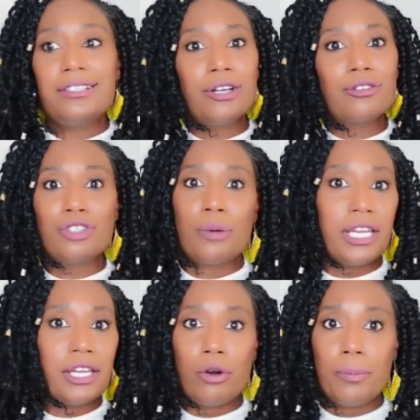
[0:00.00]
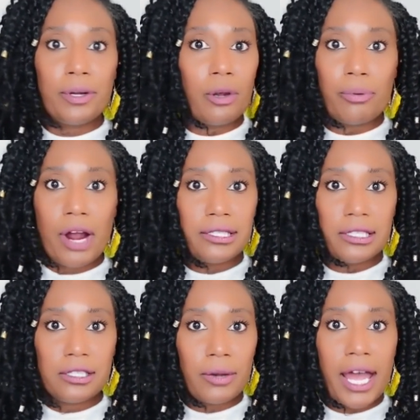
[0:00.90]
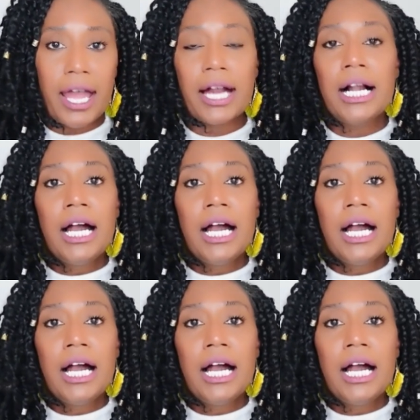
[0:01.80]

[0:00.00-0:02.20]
There's no need to go up on prices, okay?